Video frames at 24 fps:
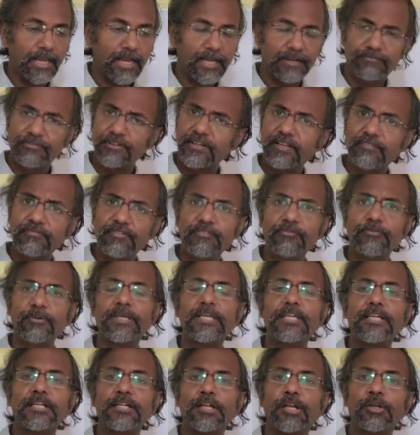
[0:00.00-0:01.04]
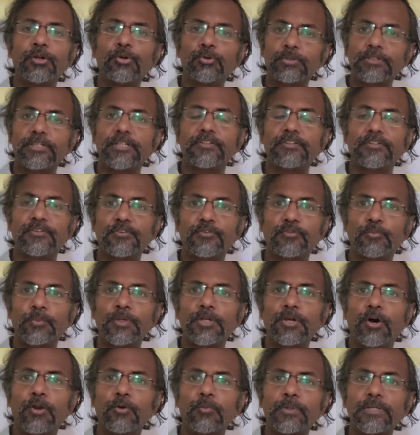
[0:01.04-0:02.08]
And whenever we looked at this,
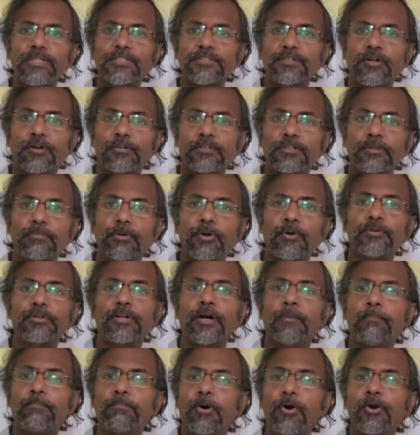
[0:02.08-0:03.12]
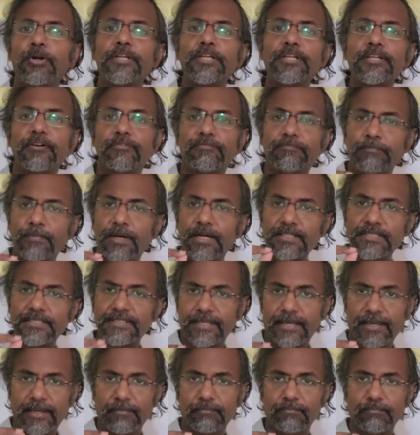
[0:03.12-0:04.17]
we always talked about a body of
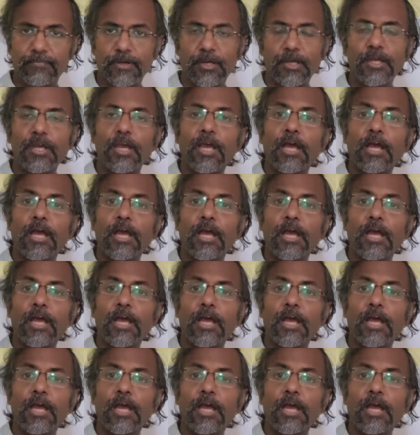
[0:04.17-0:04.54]
mass m.